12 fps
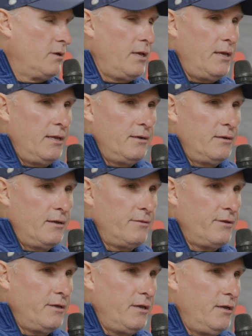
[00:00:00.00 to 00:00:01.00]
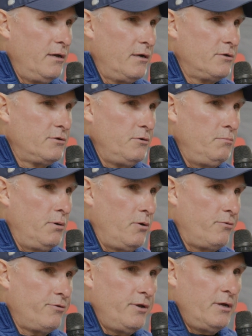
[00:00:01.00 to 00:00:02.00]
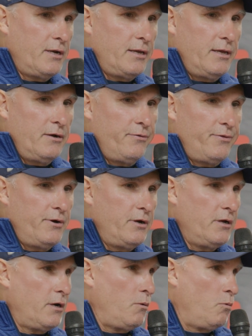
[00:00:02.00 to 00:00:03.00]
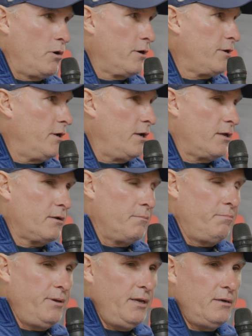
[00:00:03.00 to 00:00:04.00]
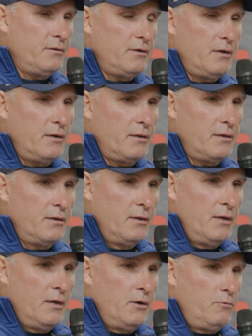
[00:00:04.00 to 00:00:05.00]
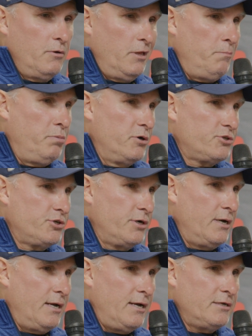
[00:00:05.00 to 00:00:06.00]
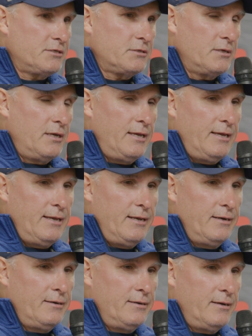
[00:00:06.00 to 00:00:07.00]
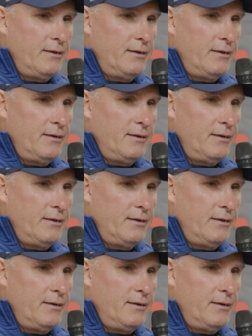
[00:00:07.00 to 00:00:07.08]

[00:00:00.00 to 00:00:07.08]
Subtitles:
And I think you got to do both. You got to get out there and you got to work. You got to compete, and you got to really push your guys and,